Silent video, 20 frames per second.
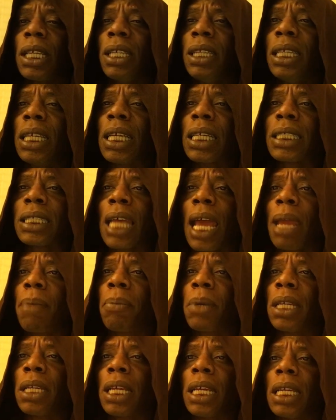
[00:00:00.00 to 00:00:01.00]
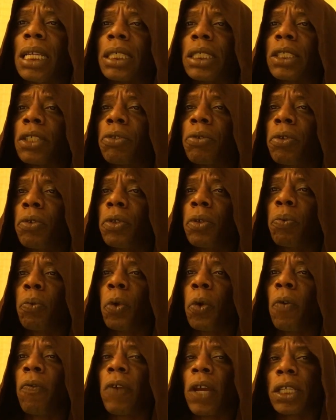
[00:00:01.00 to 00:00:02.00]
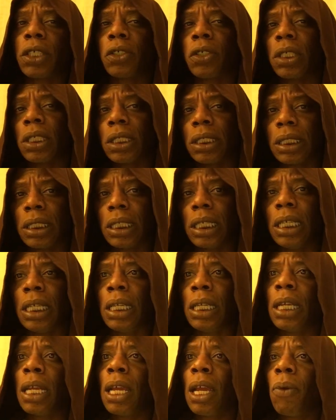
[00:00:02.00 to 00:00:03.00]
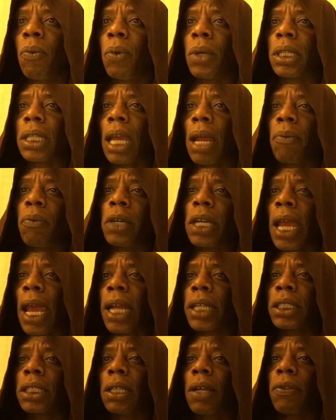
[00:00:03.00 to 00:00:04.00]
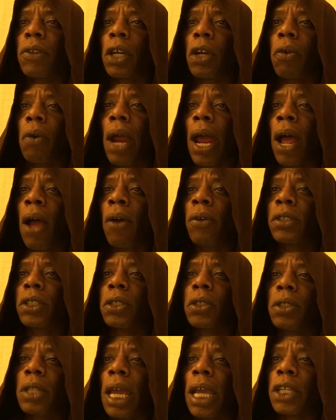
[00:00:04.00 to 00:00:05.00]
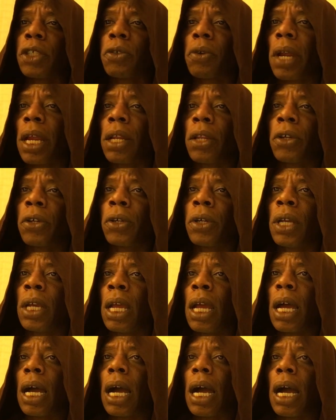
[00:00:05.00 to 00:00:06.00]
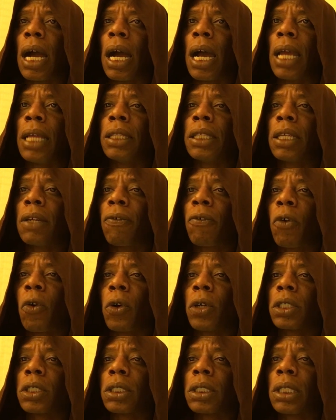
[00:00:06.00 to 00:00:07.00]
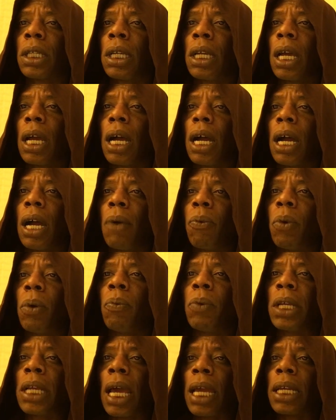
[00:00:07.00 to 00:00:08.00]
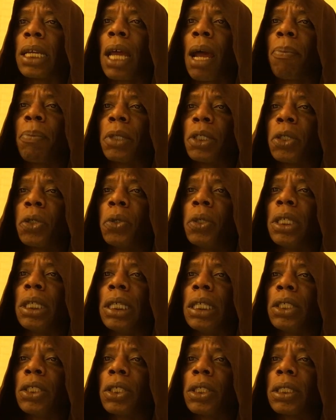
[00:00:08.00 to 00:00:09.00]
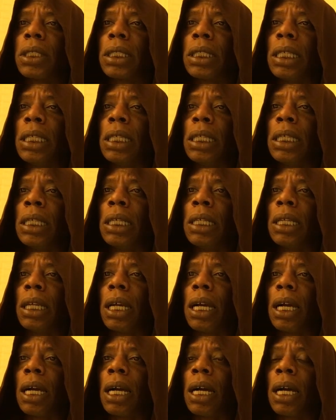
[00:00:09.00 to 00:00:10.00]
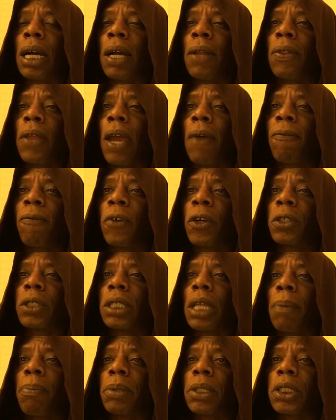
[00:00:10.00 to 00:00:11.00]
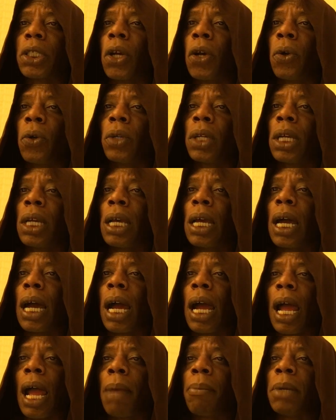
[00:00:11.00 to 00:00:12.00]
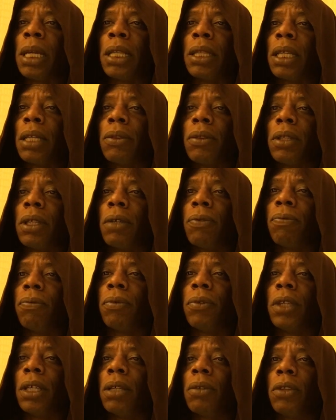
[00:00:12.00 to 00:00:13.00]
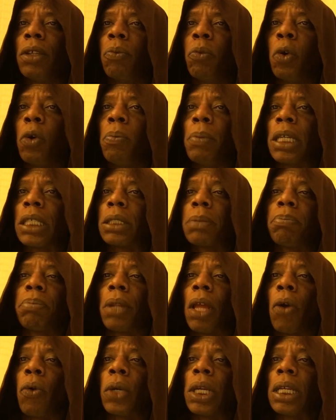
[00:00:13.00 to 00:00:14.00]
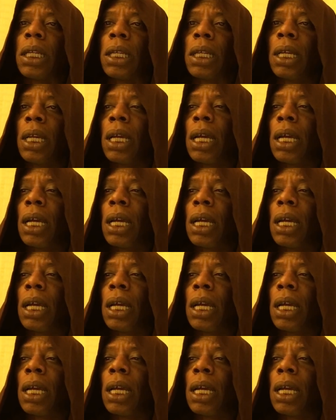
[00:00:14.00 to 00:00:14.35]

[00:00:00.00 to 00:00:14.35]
the excitement is through the roof, as you can see with that reaction of the crowd to that trailer, and then of course, when we got an opportunity to see that first episode, I mean, the room exploded.